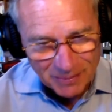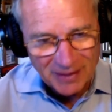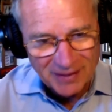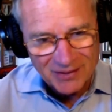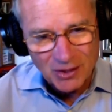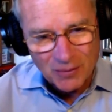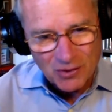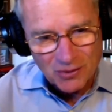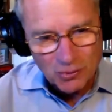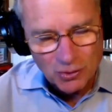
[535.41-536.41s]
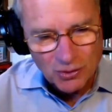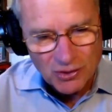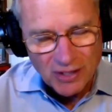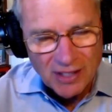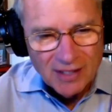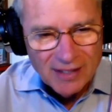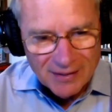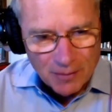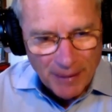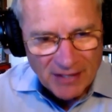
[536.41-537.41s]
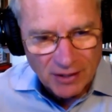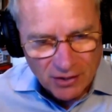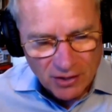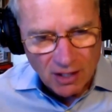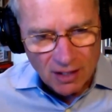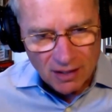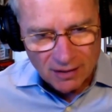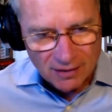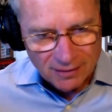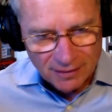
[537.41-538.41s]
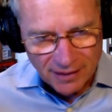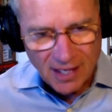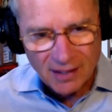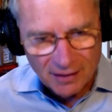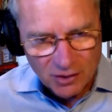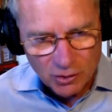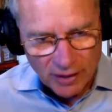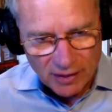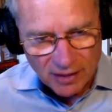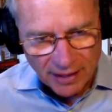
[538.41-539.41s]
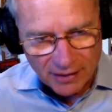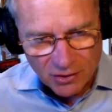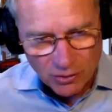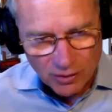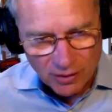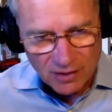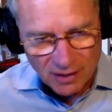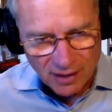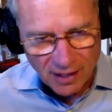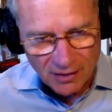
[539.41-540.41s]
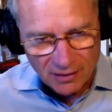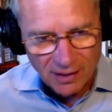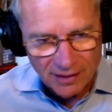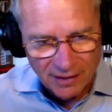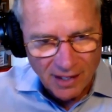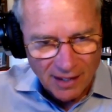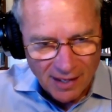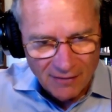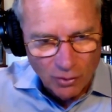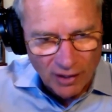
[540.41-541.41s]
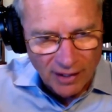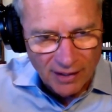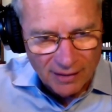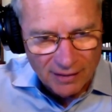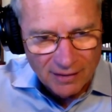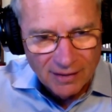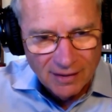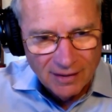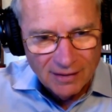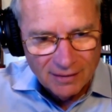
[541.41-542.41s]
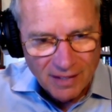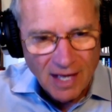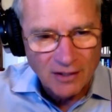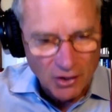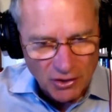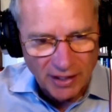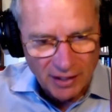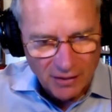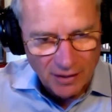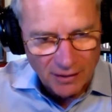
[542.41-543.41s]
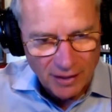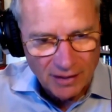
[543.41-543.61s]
But in terms of the rules, the basics are you got to do 8 seconds or it doesn't count. And you got to have one hand not touching anything, right?